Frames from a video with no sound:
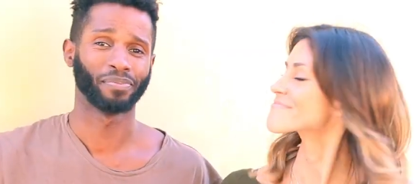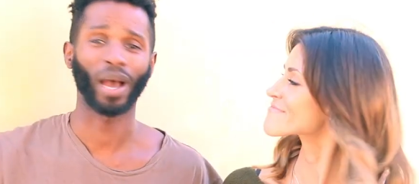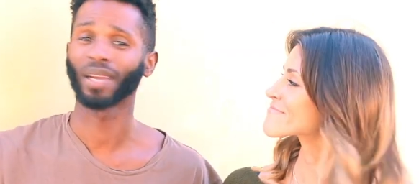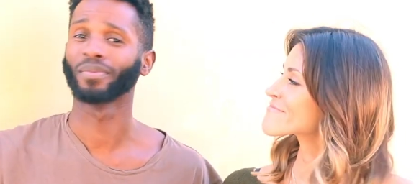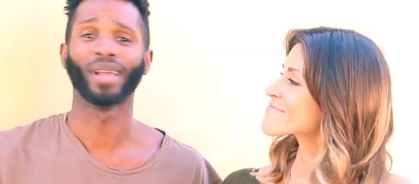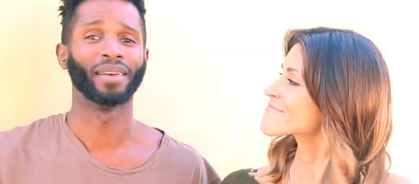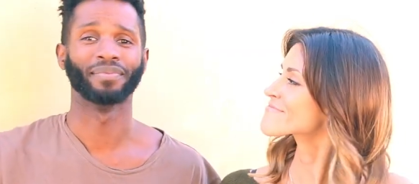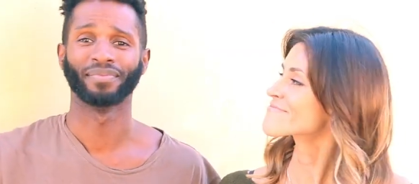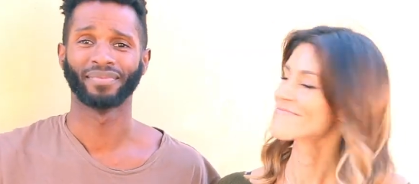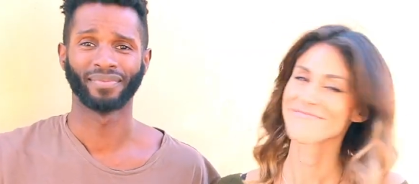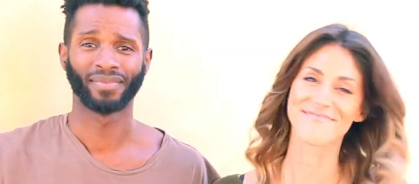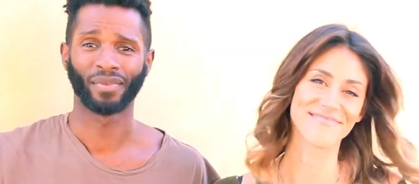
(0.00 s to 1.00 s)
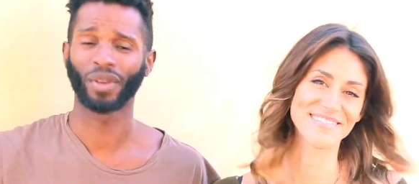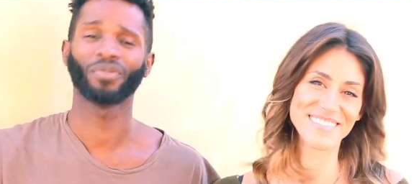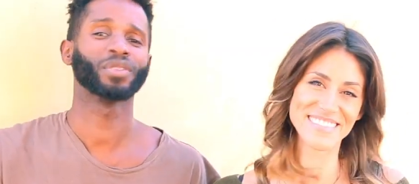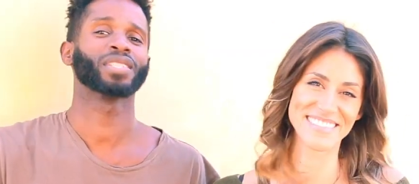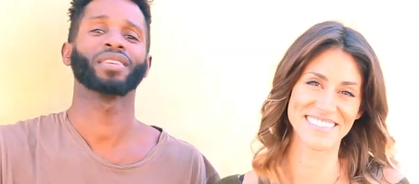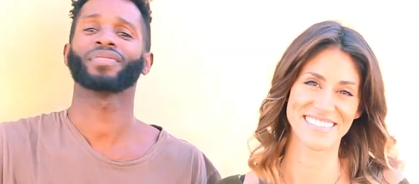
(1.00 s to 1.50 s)
Speaker 1: bottom line.
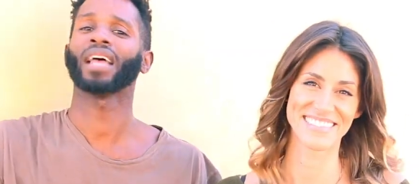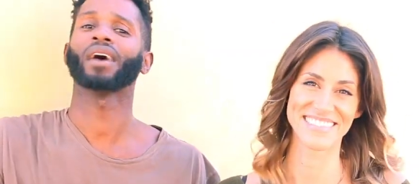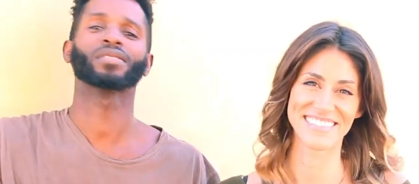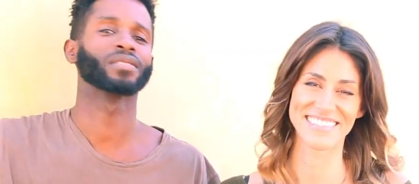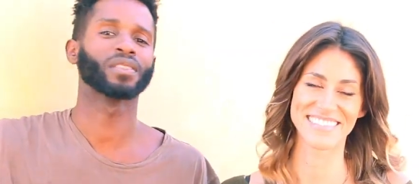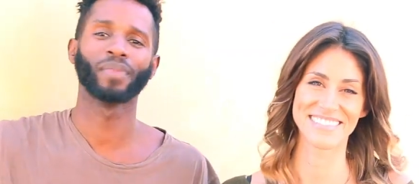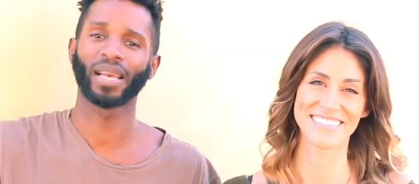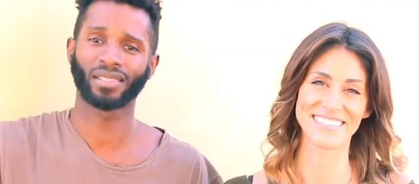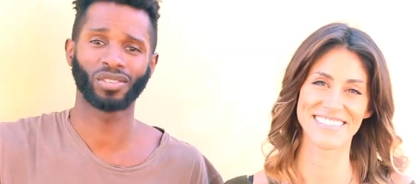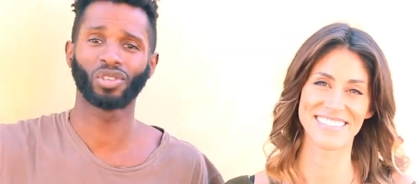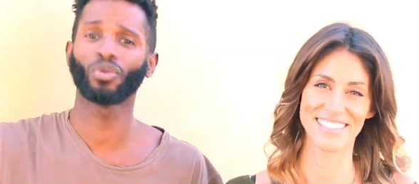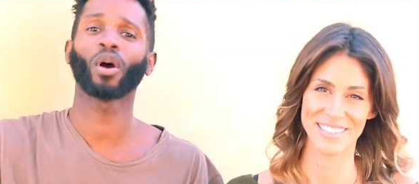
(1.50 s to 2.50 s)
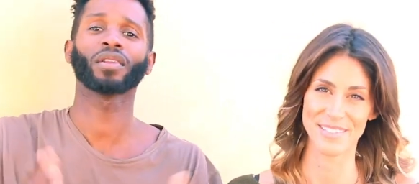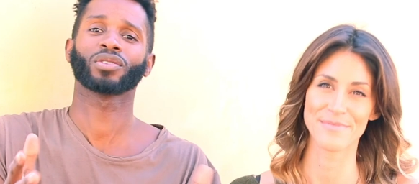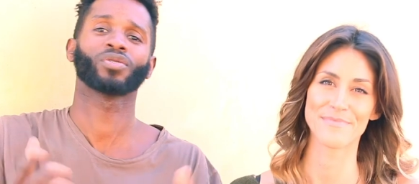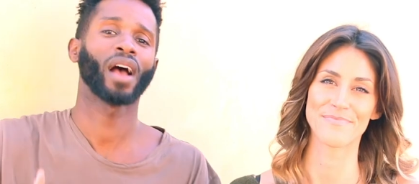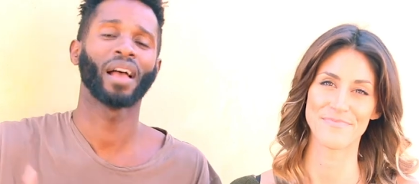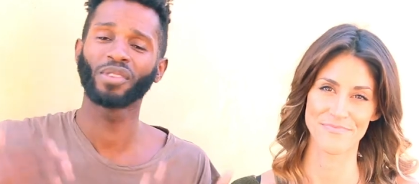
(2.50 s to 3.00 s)
We've received thousands of messages. You are
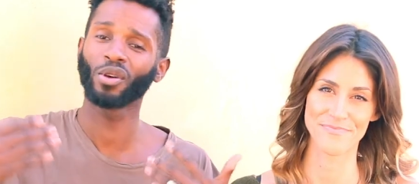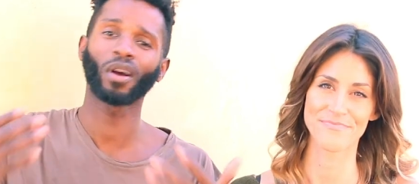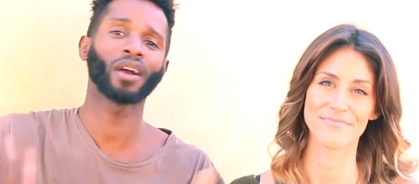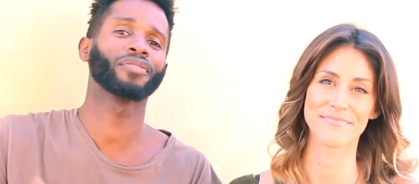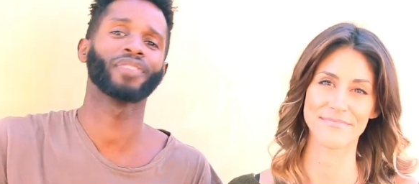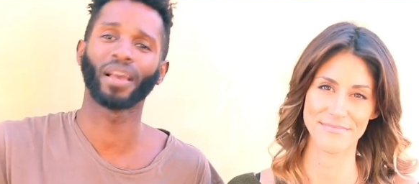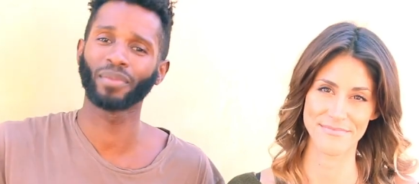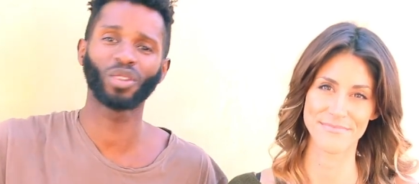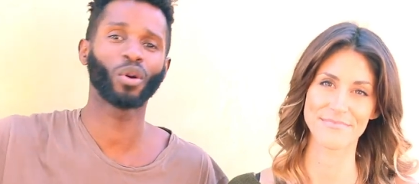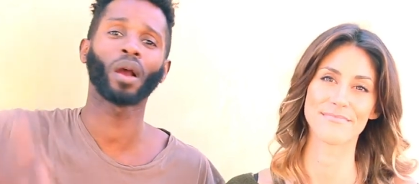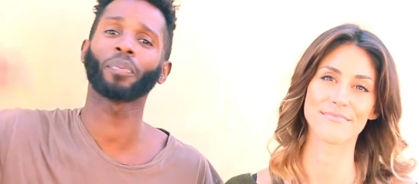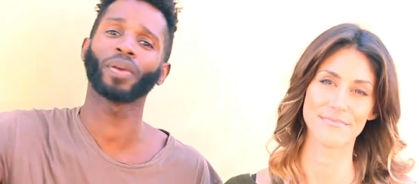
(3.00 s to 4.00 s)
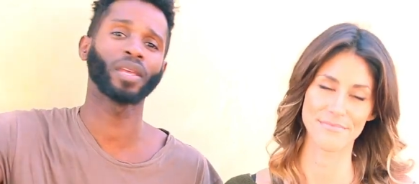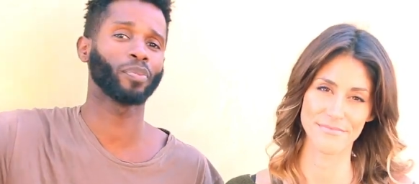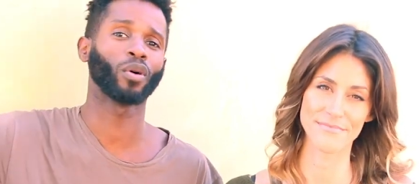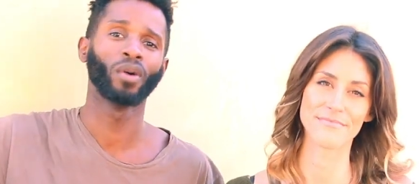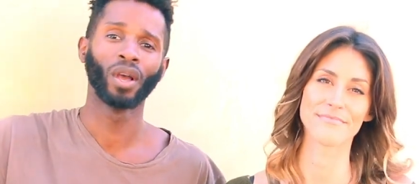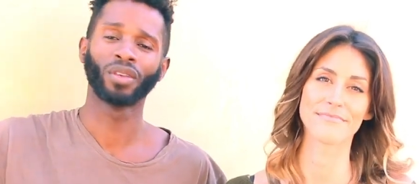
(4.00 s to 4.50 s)
the tribe, you are our family, you are our
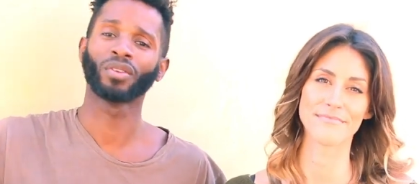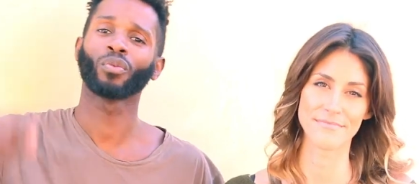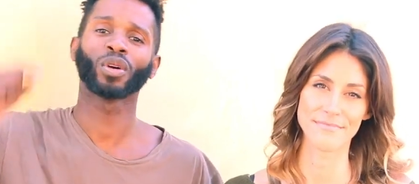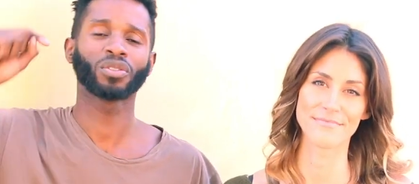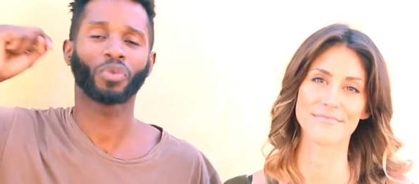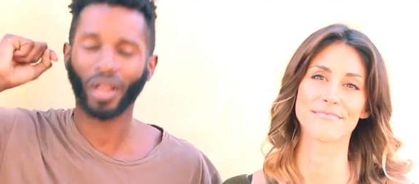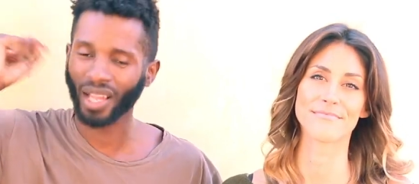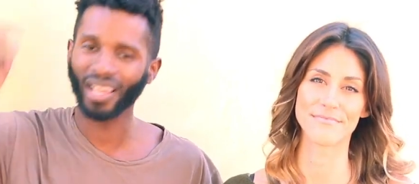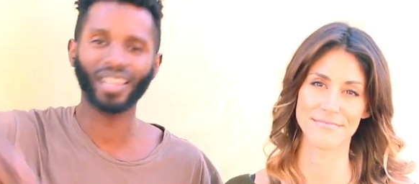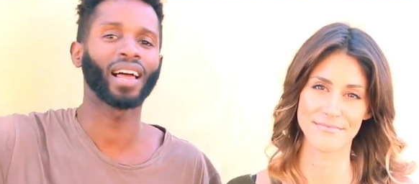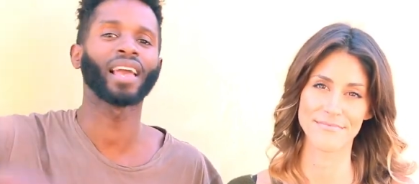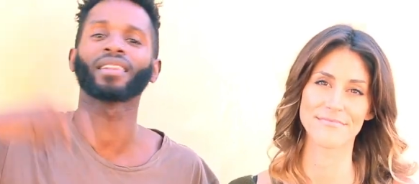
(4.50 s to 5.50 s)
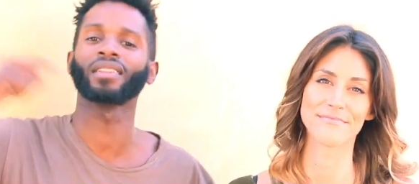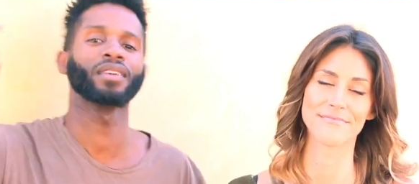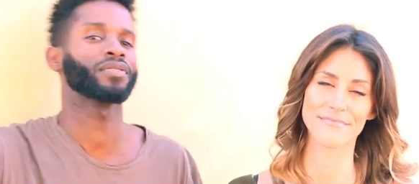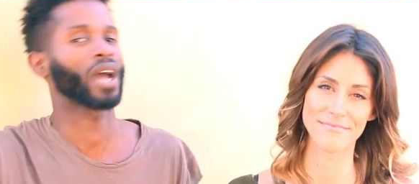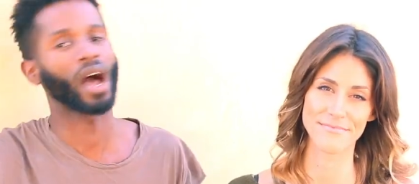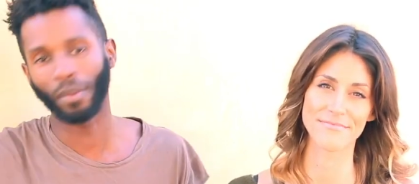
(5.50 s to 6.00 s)
people. You're the ones who click like,
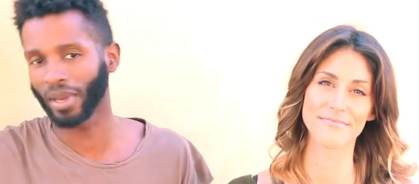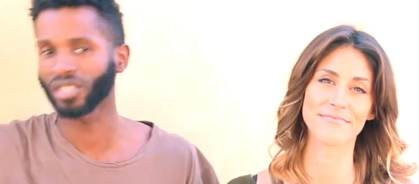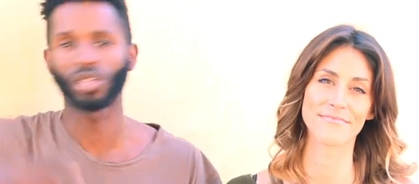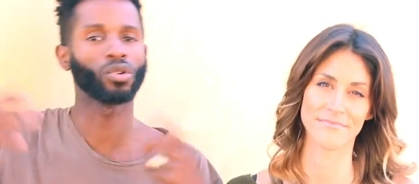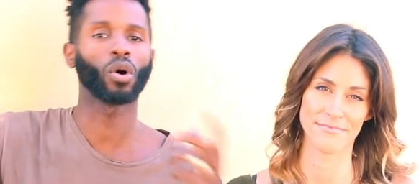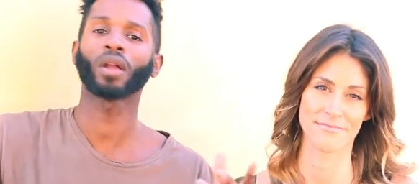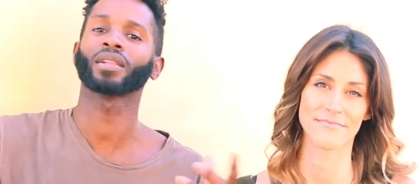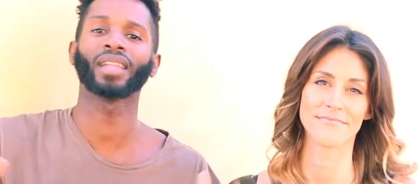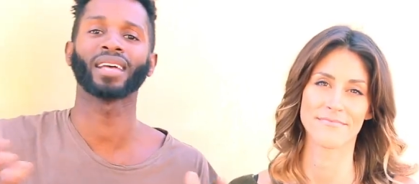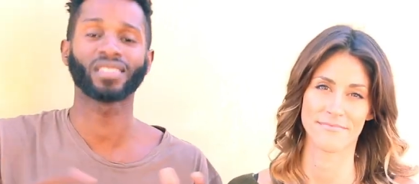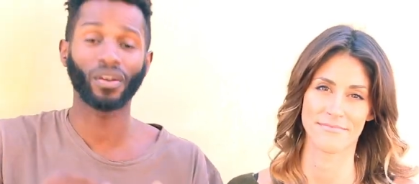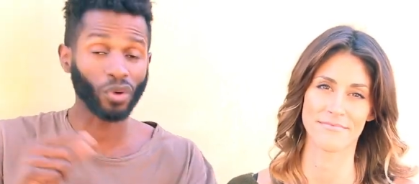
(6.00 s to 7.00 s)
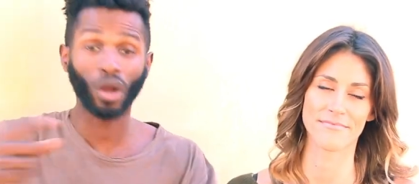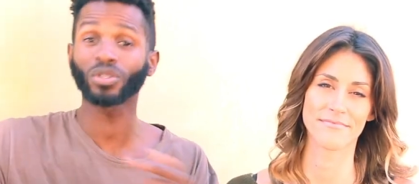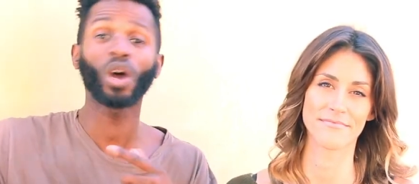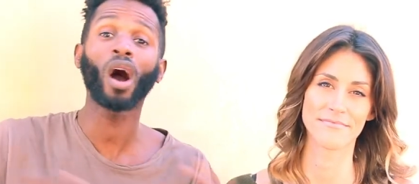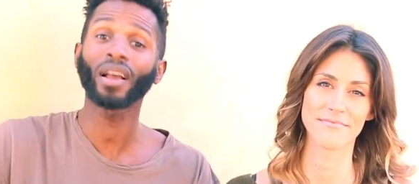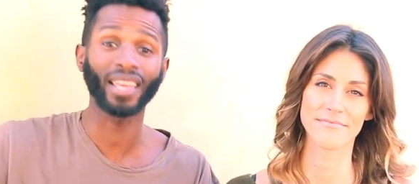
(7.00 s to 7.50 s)
leave comments, and do all of that stuff. We're
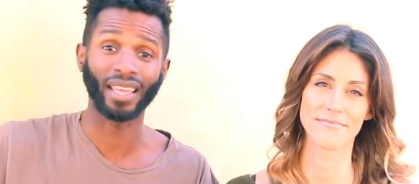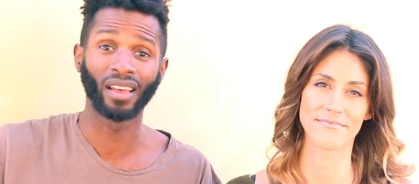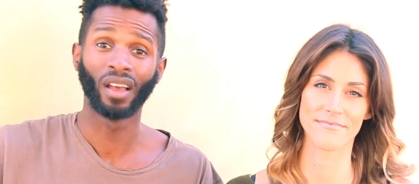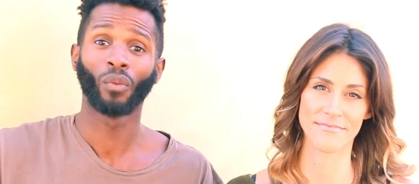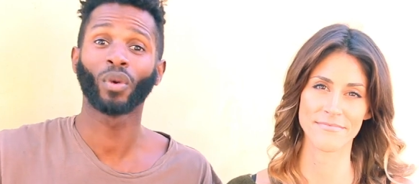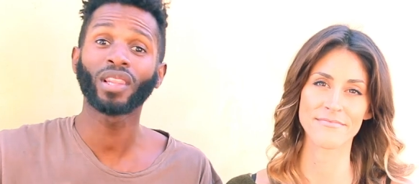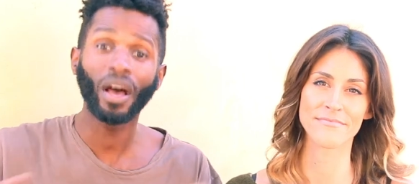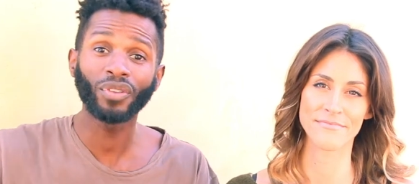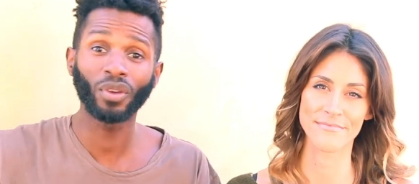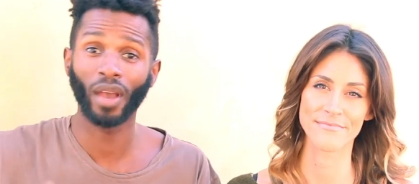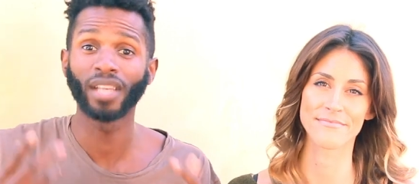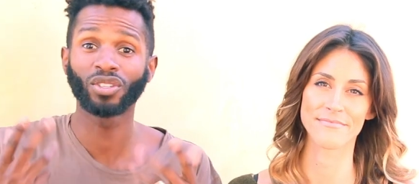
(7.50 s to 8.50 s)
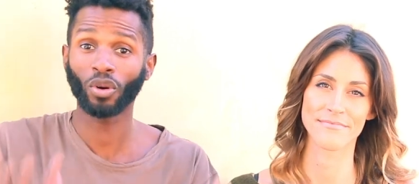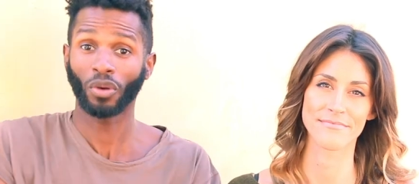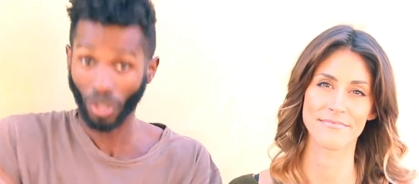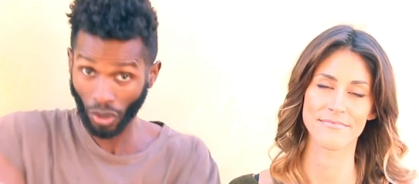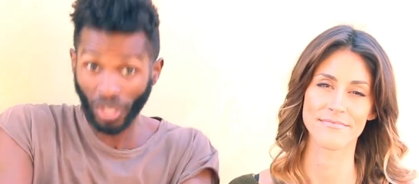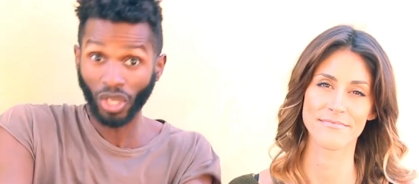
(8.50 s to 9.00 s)
all talking. We love you guys.
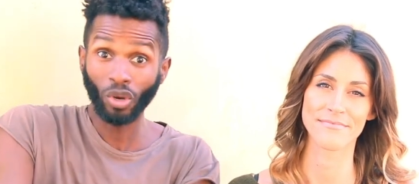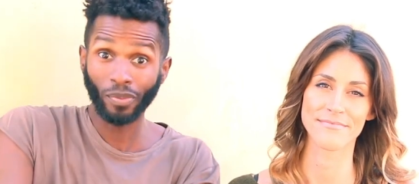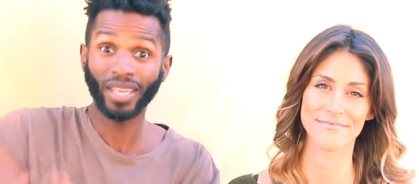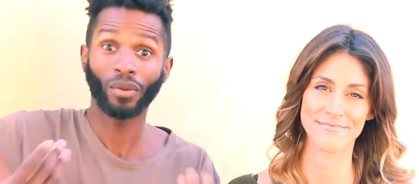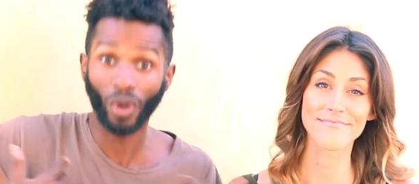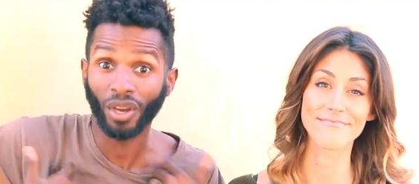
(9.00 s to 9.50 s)
You're a human,